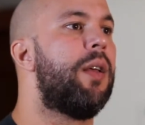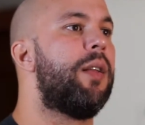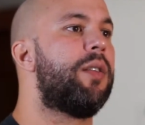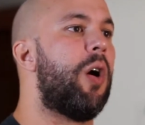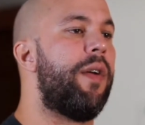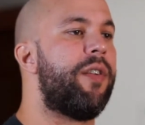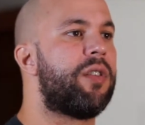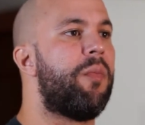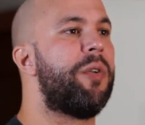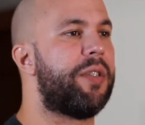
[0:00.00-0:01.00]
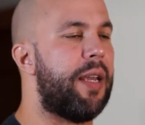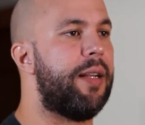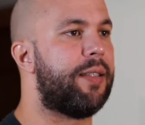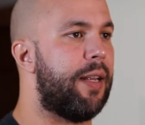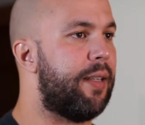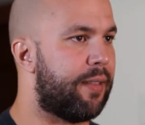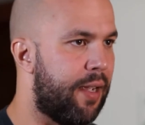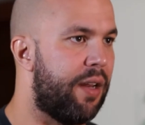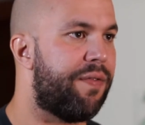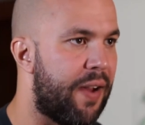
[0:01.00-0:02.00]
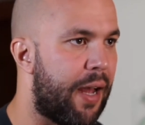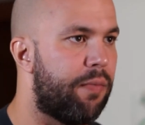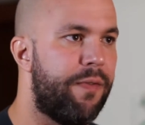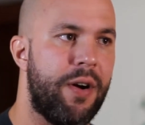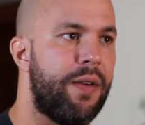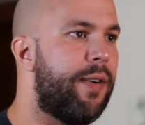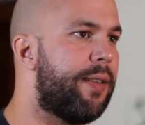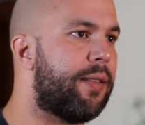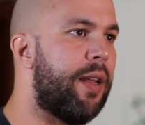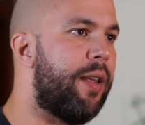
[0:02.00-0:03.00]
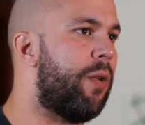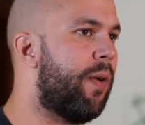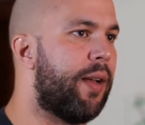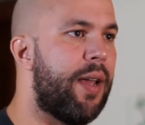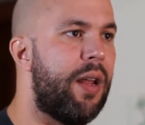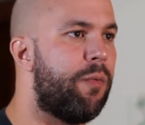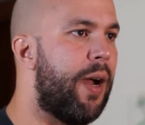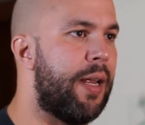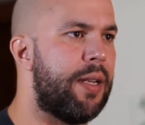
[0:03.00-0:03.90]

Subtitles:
So if you're someone who's skinny fat, very skinny, you want to gain weight,